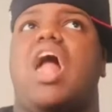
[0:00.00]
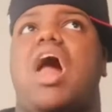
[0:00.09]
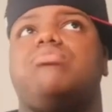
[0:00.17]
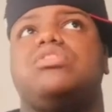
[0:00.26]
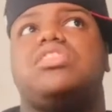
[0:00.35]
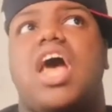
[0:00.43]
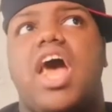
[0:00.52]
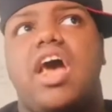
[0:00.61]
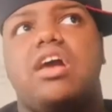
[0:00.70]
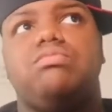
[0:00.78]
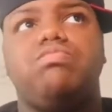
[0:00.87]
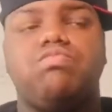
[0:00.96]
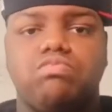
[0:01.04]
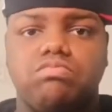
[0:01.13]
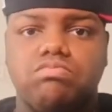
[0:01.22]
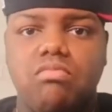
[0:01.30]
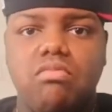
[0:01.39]
I'm gonna say
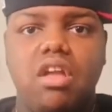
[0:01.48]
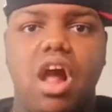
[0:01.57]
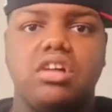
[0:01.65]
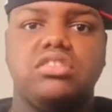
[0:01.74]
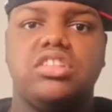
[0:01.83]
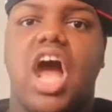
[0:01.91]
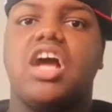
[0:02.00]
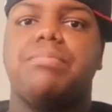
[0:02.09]
y'all